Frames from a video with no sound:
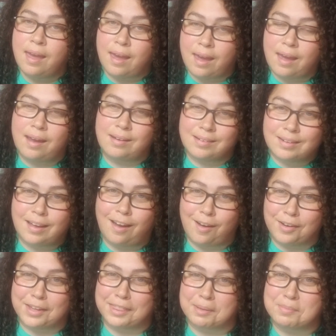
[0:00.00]
and I'll
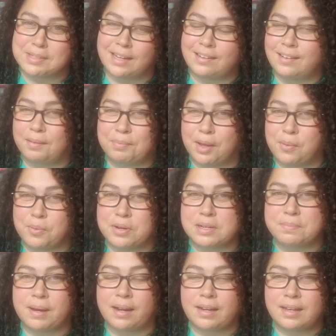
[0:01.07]
get them done. I'm not worried
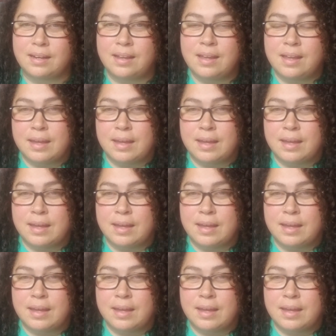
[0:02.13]
about it.